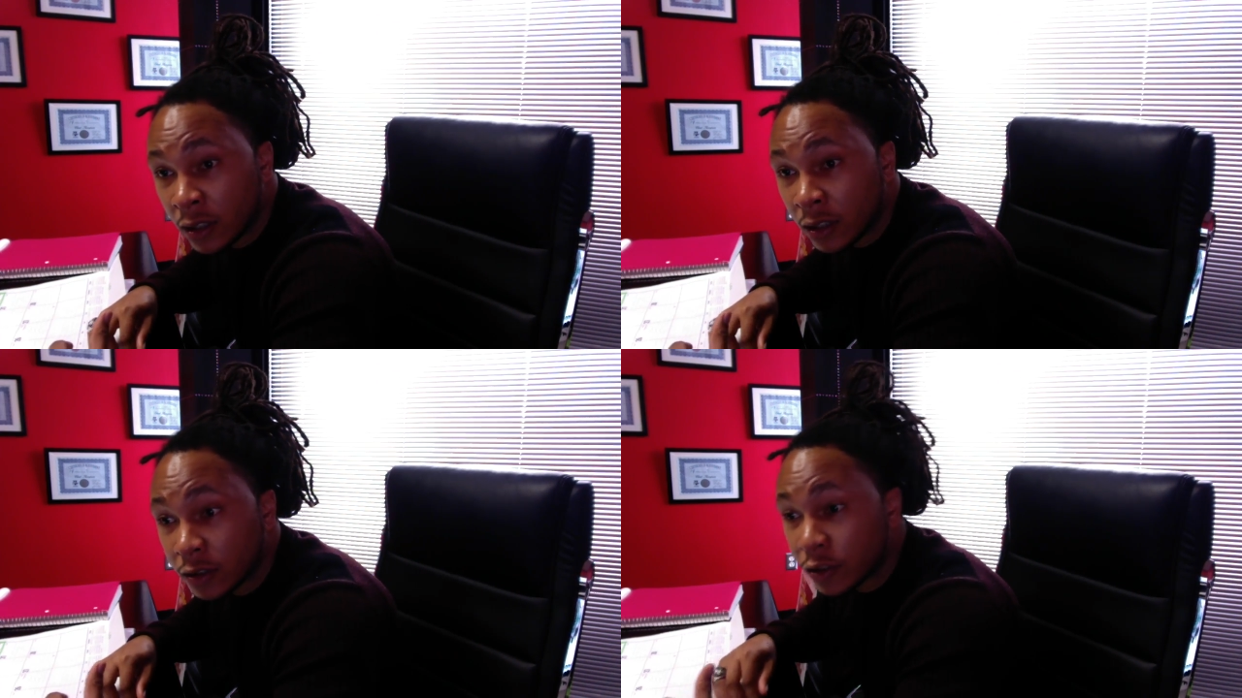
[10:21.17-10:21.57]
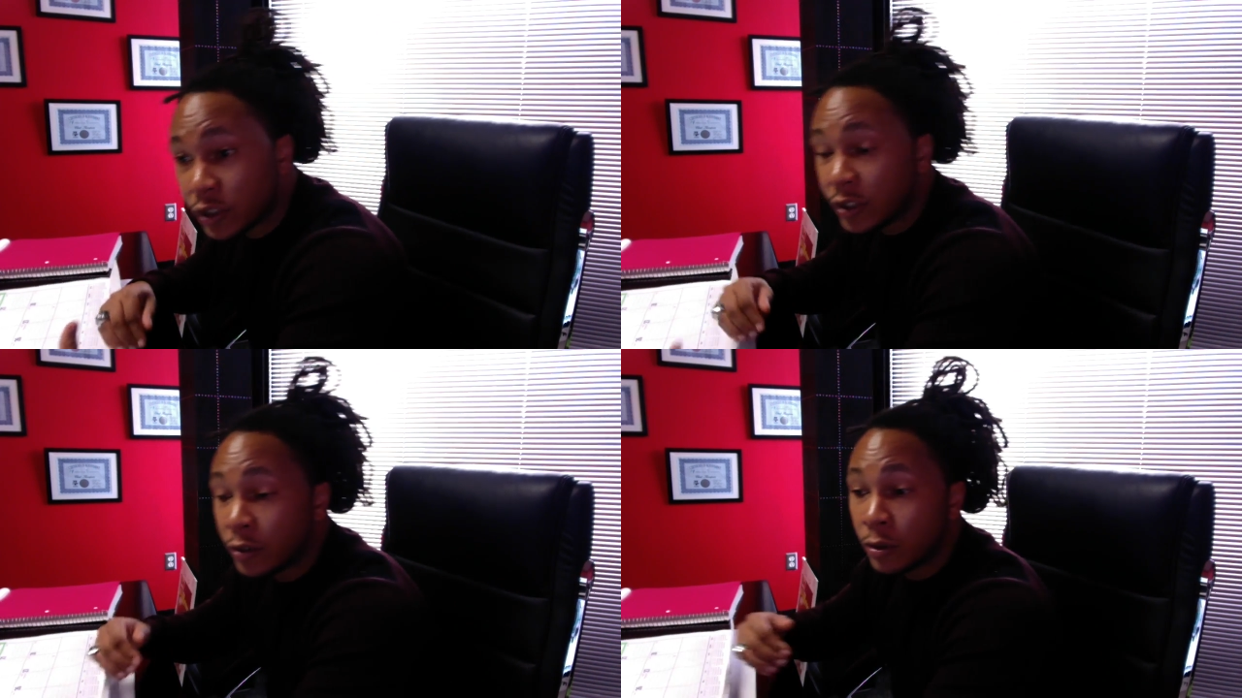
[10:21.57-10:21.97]
So
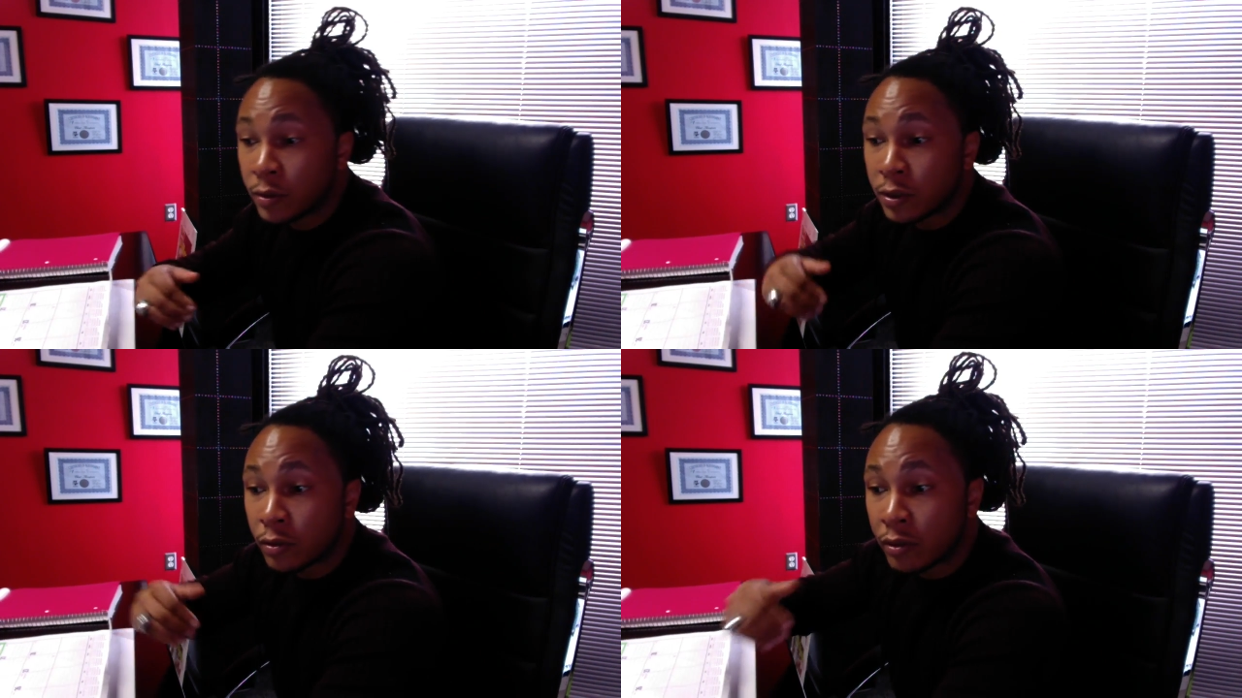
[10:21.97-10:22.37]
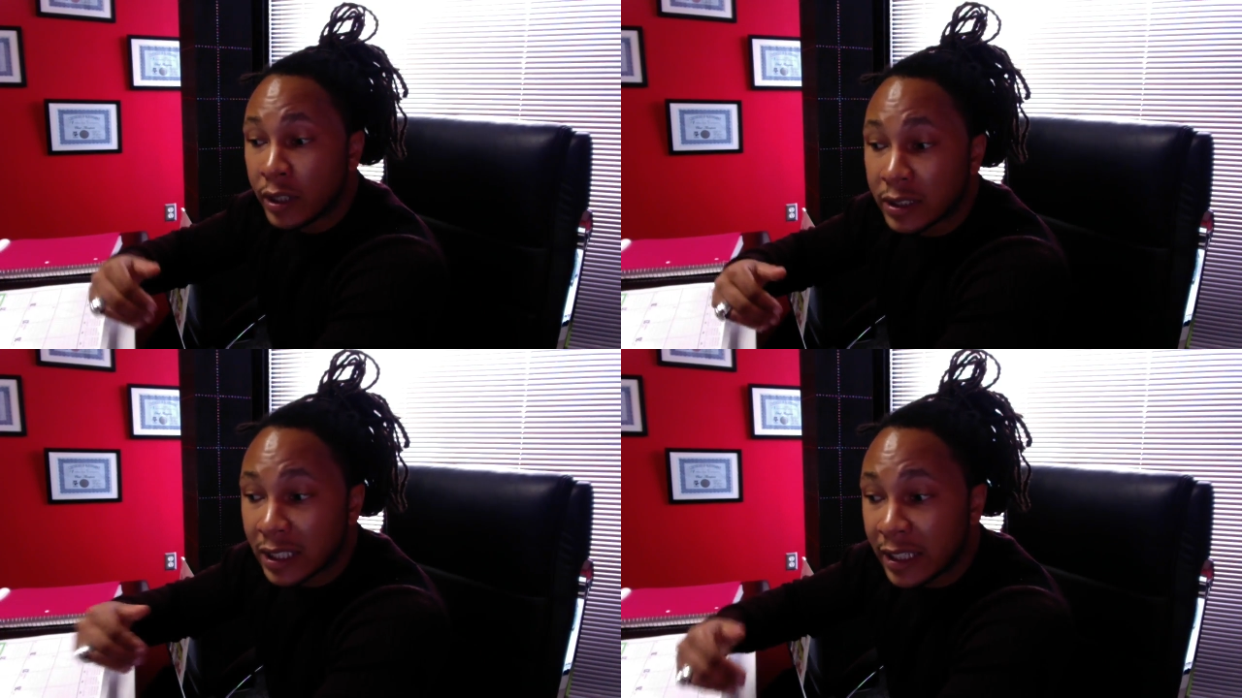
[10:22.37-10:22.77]
she knew it was a
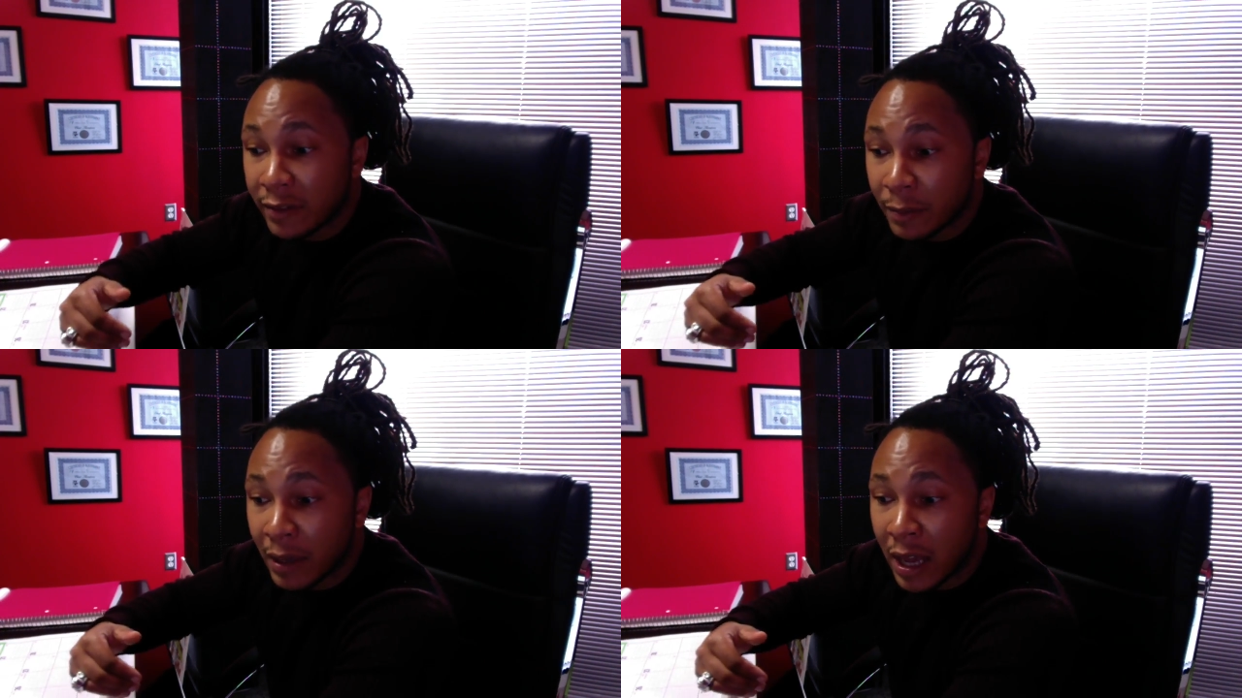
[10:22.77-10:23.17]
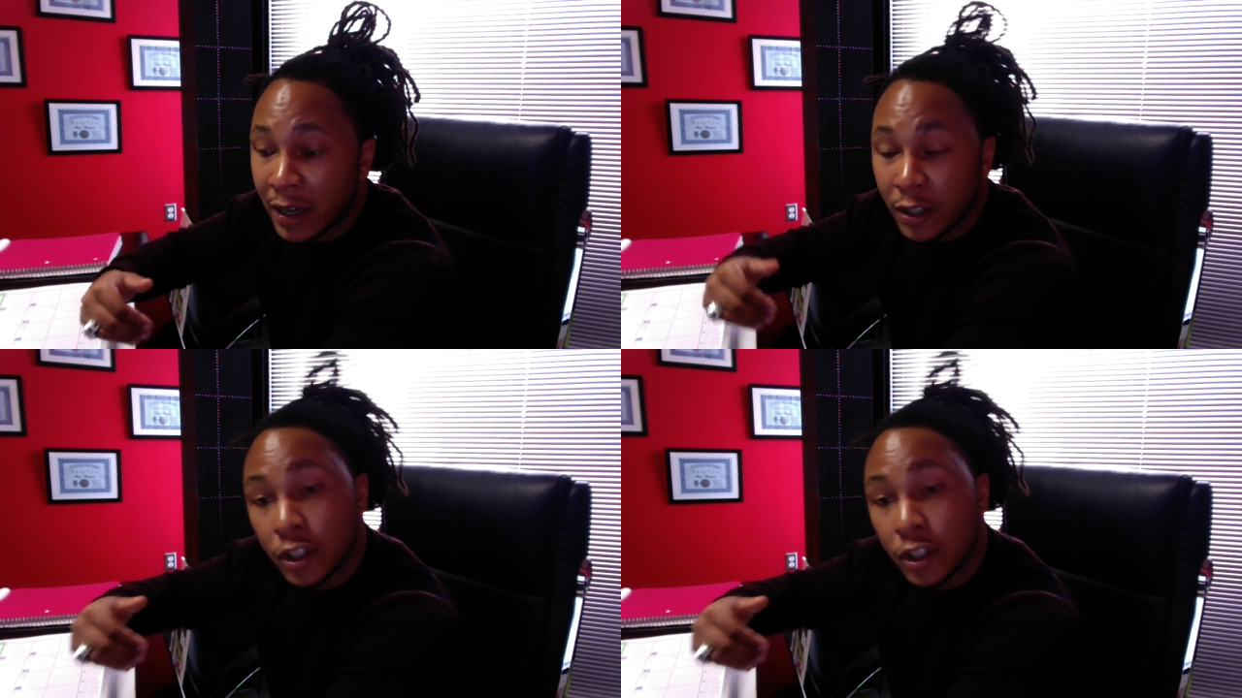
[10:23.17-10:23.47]
risk leaving behind a